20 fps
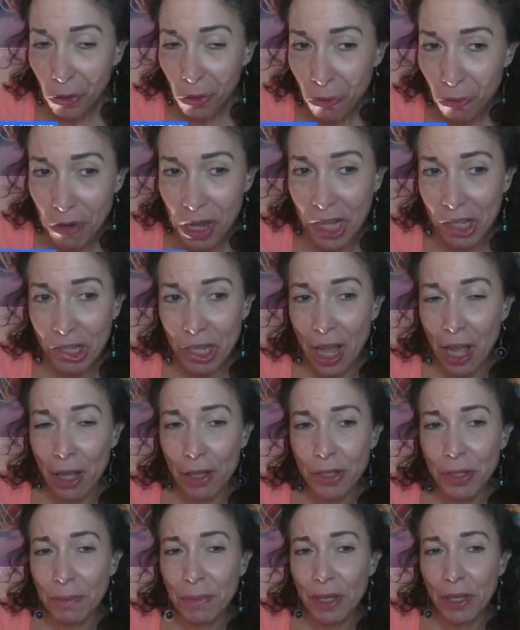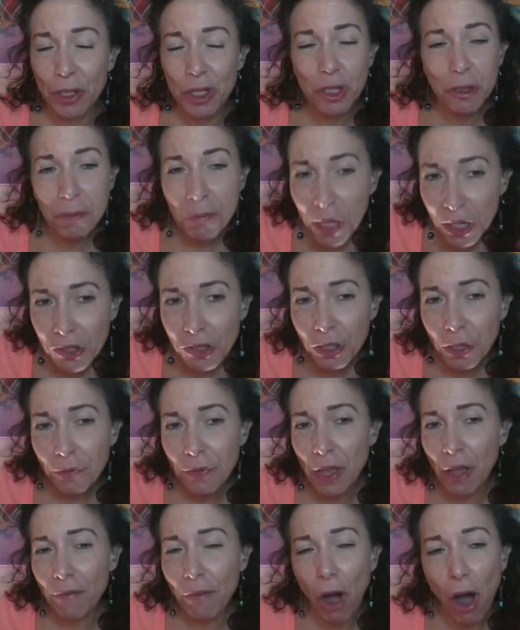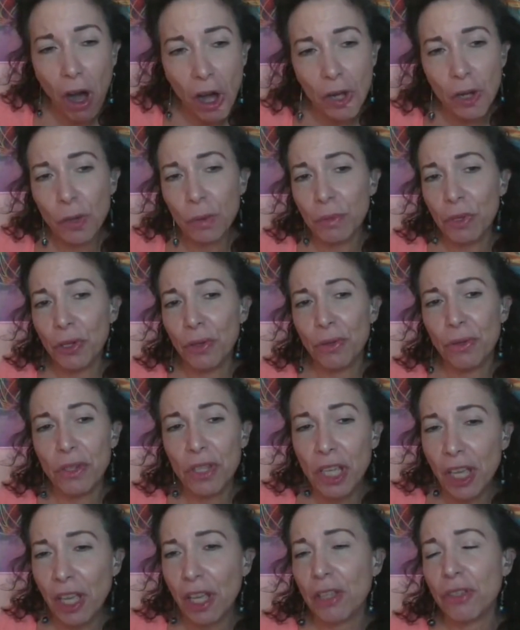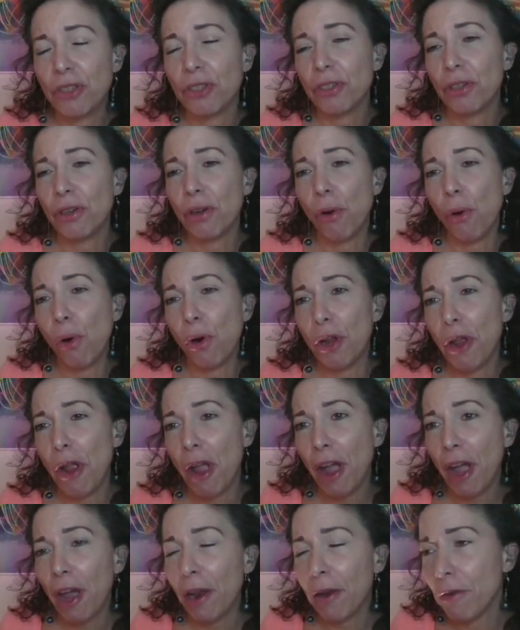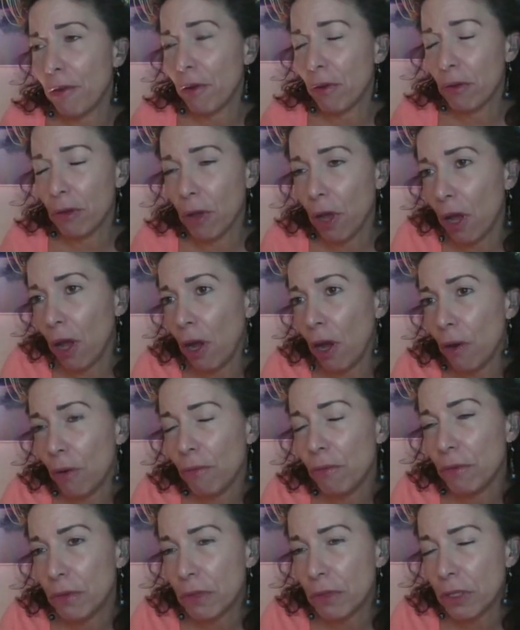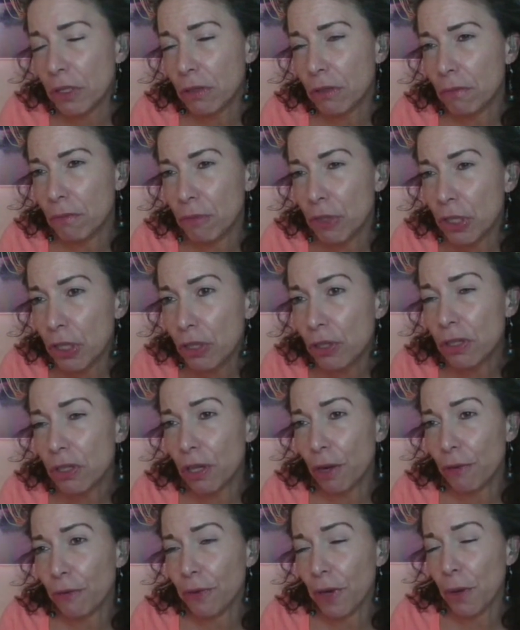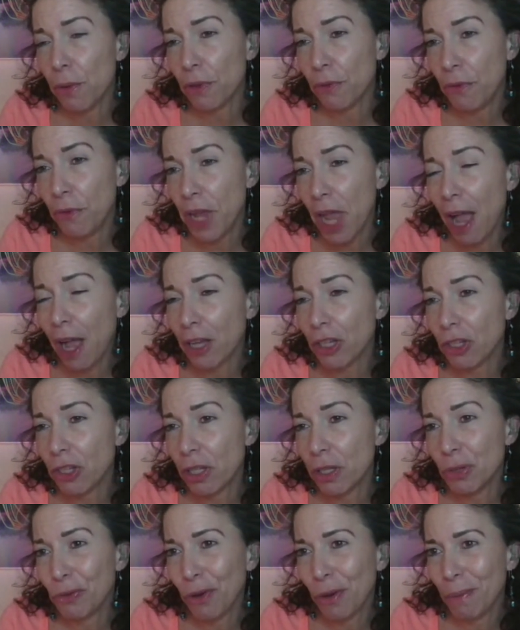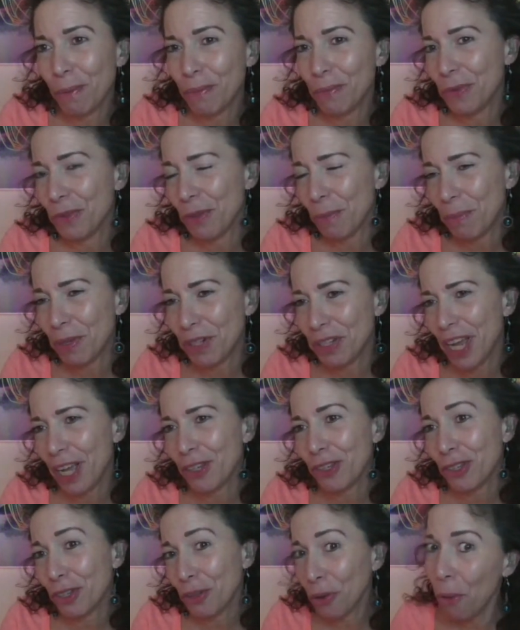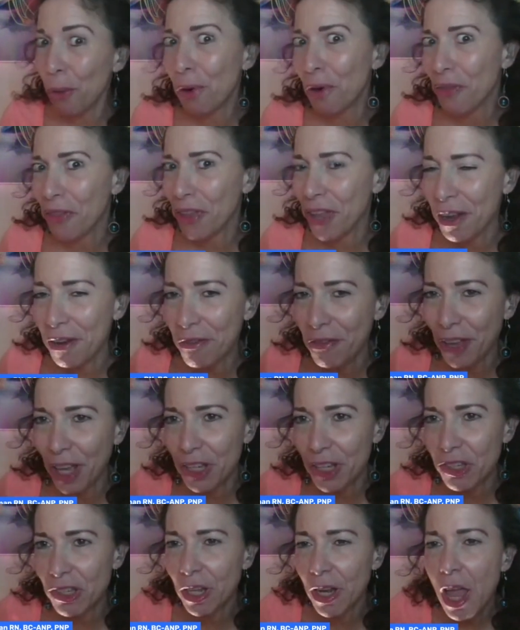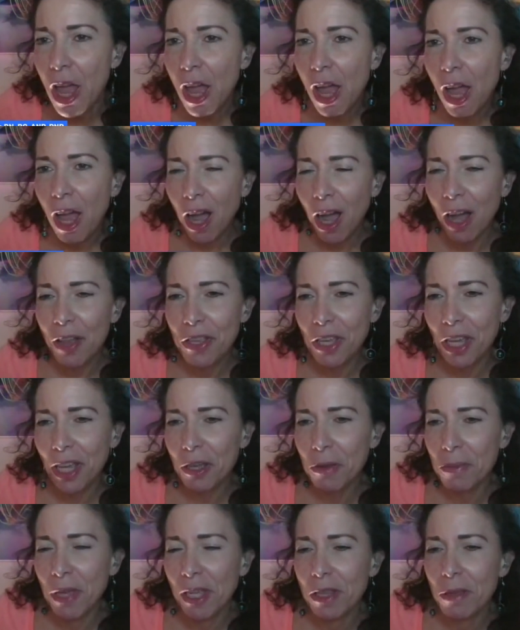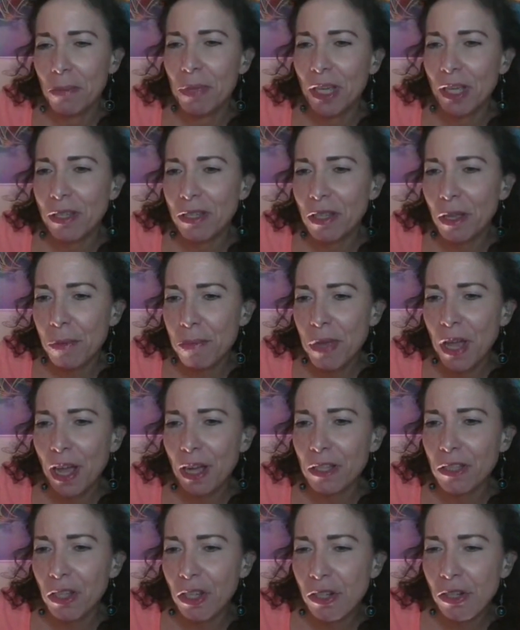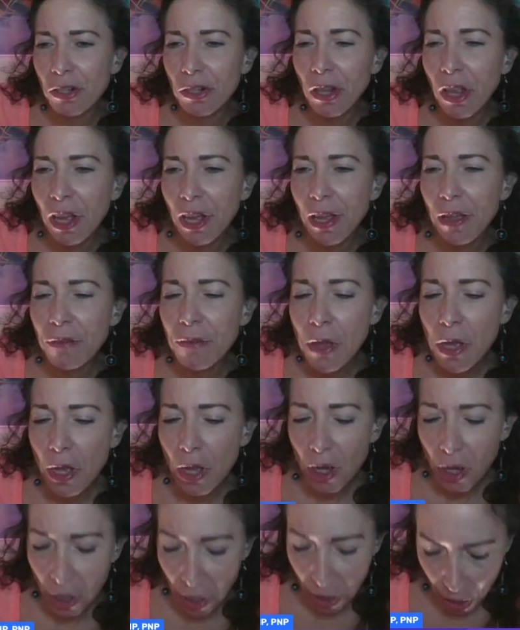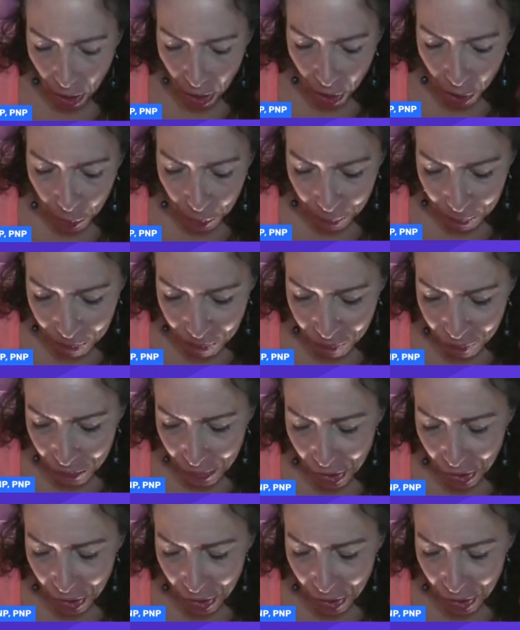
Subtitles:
reach out to me, especially if you have autoimmune cancer or you had still suffering with reactions from the protection or the infection. I think I can make the biggest impact in your life. Um,